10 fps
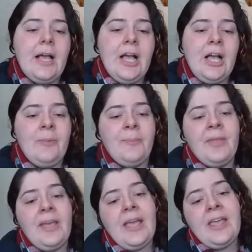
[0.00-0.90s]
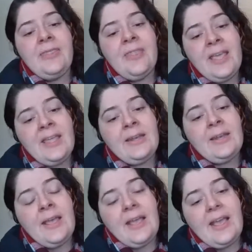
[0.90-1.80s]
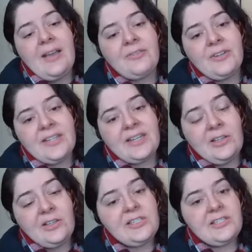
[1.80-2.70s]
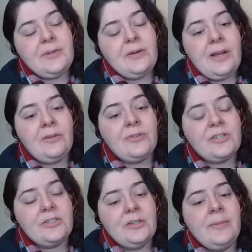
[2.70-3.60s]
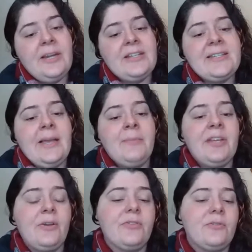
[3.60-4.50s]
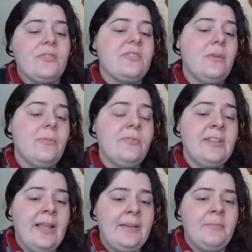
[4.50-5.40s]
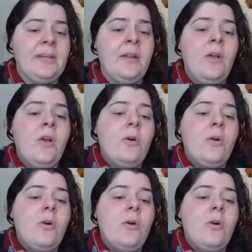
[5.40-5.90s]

And then after a technology has been around for a certain amount of time, it goes through the slope of enlightenment,